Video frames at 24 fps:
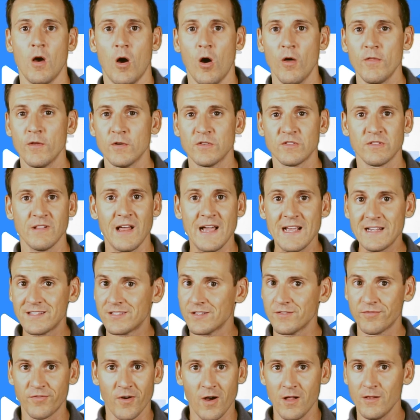All those
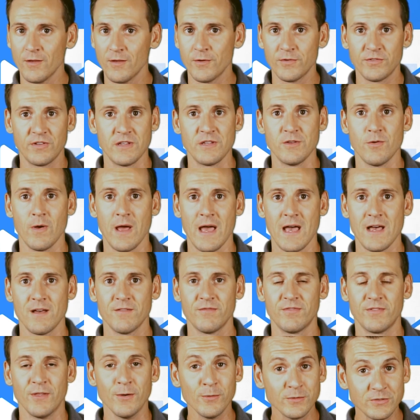likes and follows that you
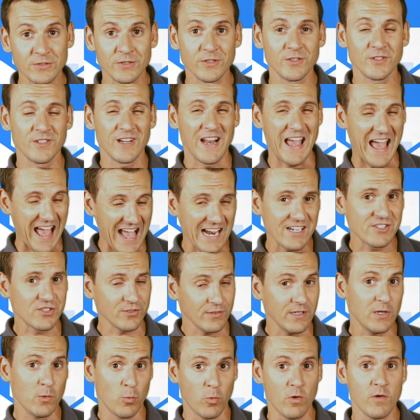have, those are
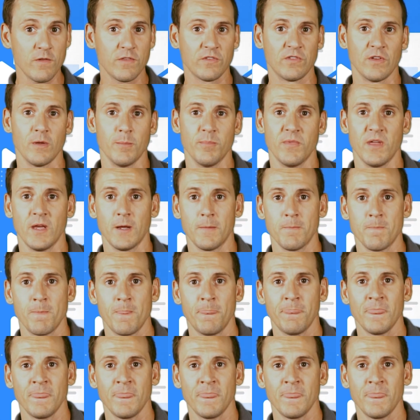actually worth something.